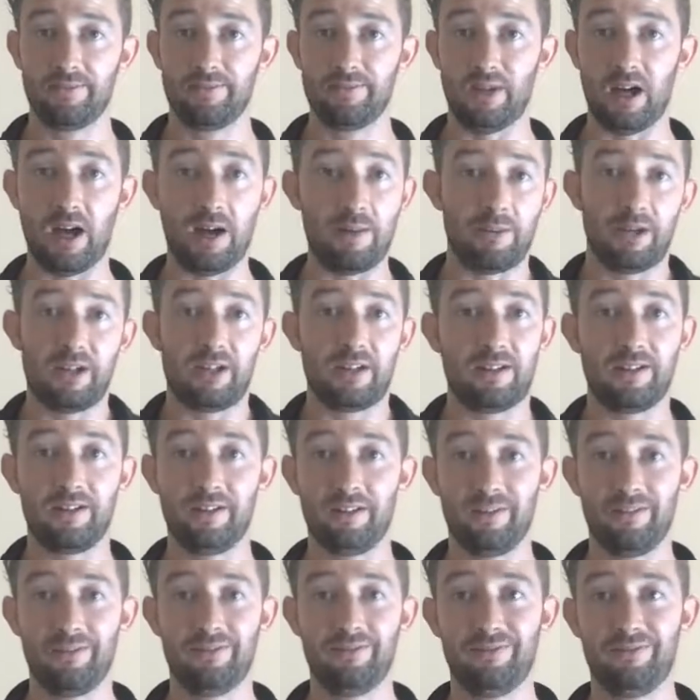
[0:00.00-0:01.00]
I'm in
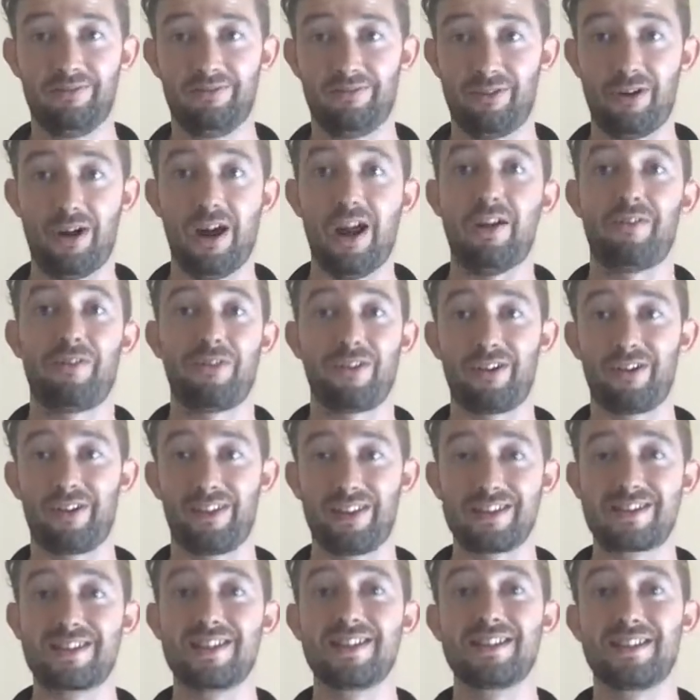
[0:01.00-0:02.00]
here forever.
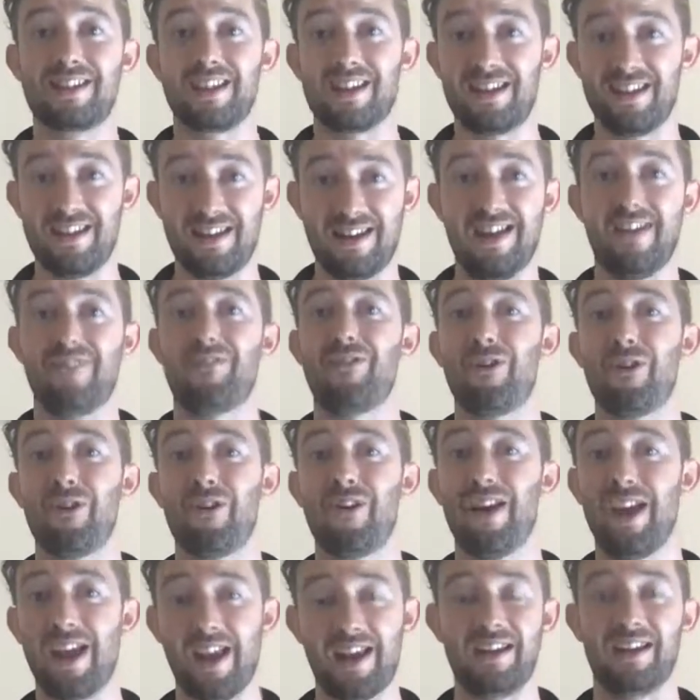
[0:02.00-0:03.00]
This is
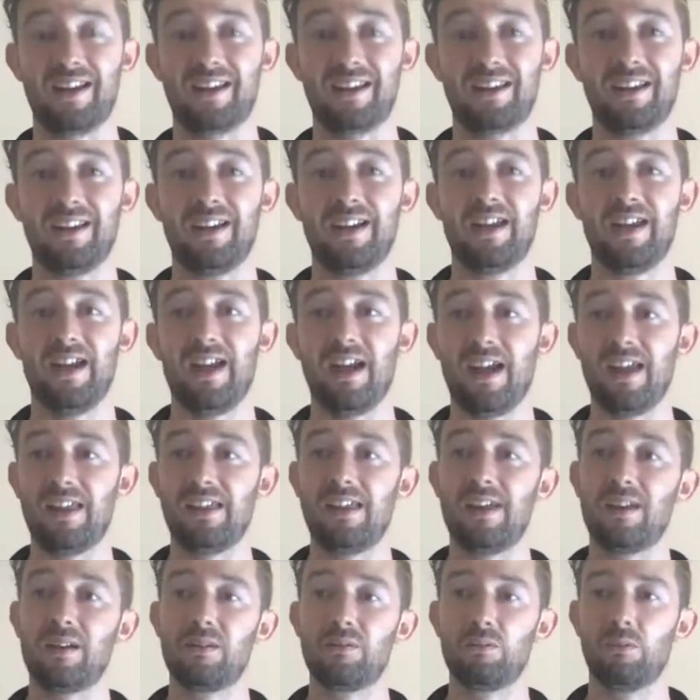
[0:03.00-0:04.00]
never ending. And
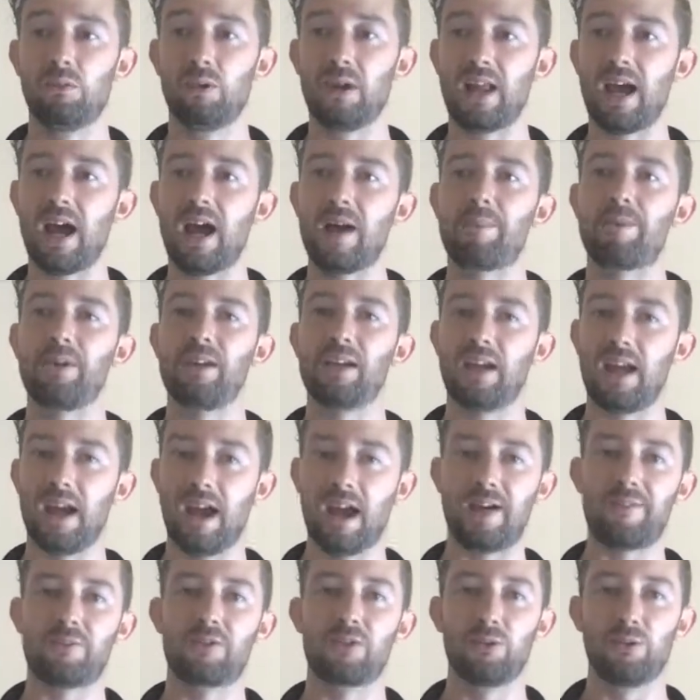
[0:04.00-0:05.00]
then what happened
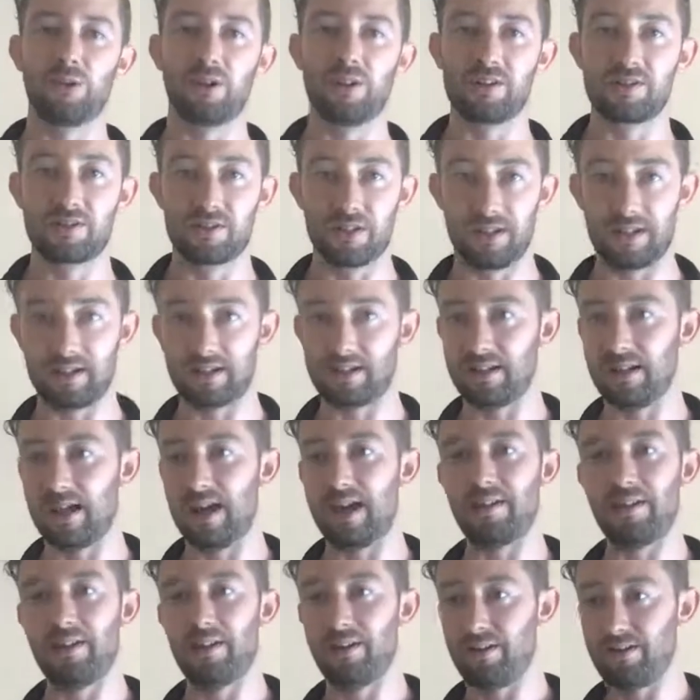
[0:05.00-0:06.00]
afterwards, like
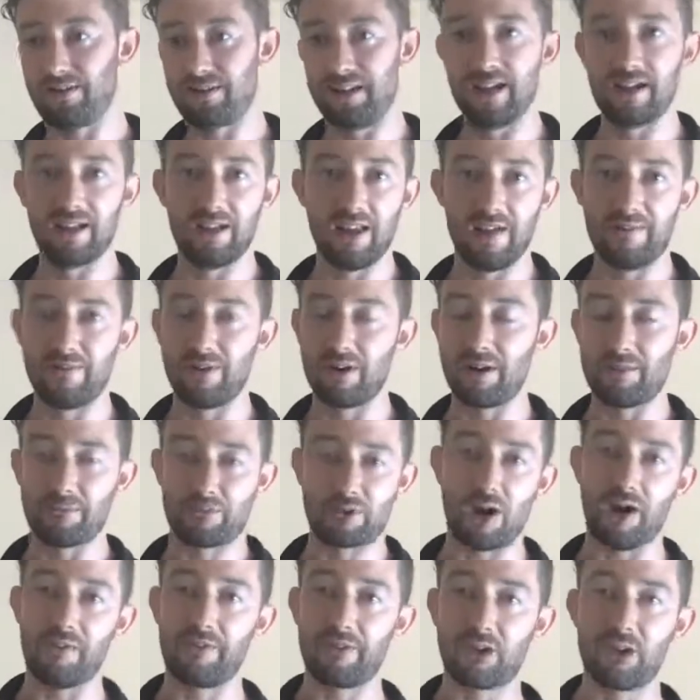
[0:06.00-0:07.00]
on day 11, I'm
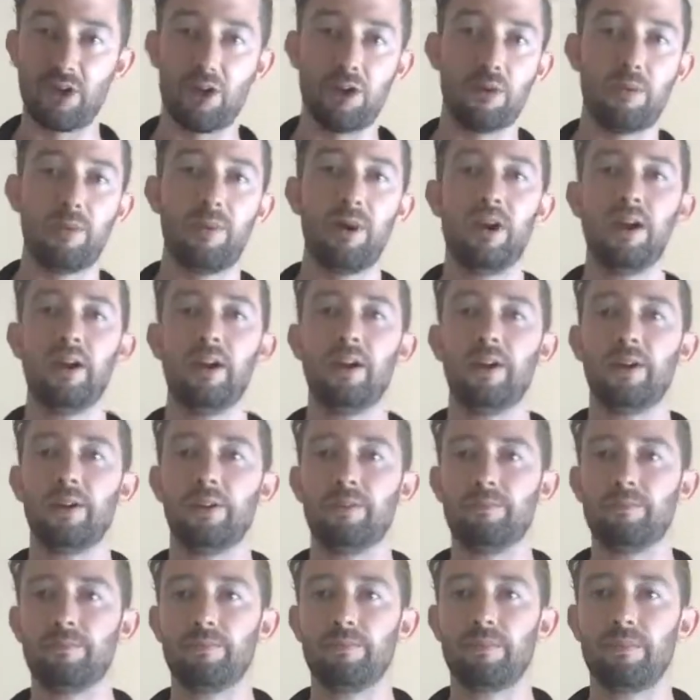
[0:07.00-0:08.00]
driving home
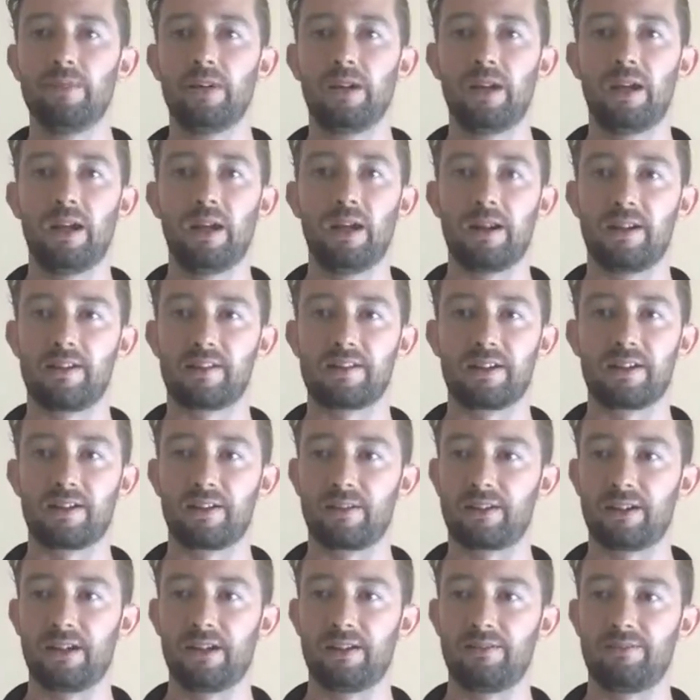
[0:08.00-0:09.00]
and I was like,
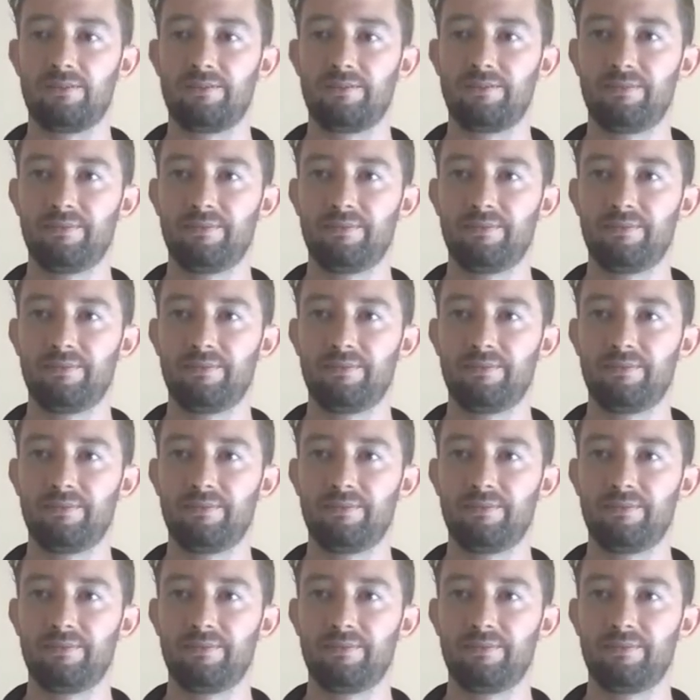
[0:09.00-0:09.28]
okay,